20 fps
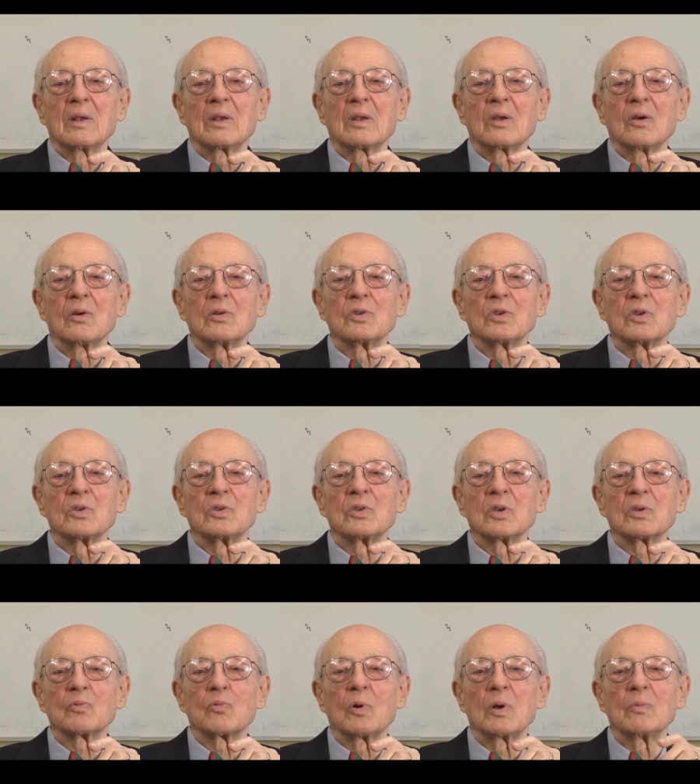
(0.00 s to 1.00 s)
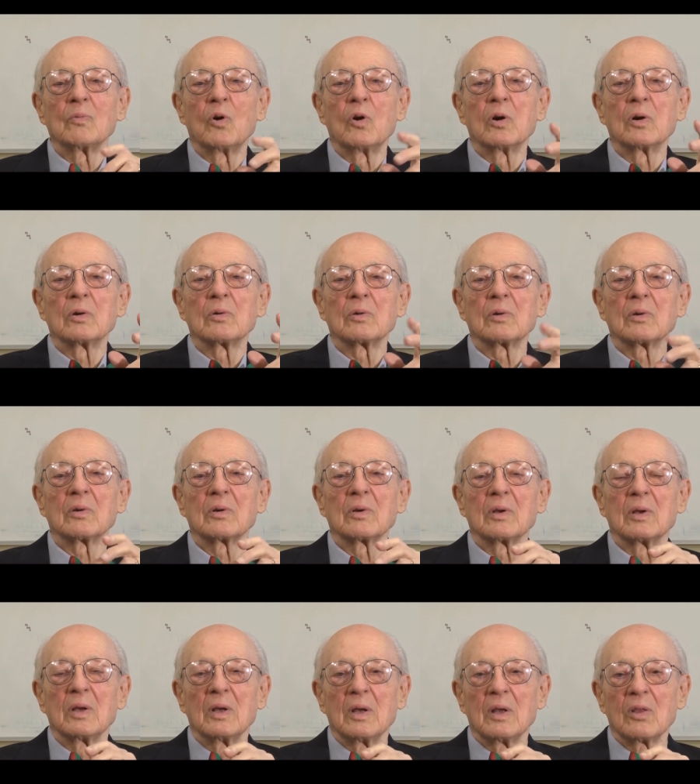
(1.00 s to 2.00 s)
So it's just, just one more
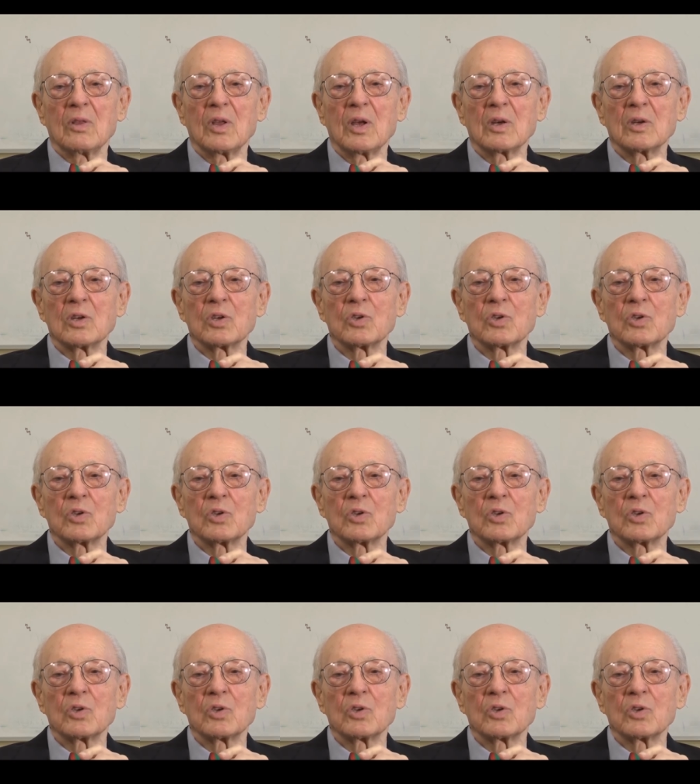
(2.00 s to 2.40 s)
thing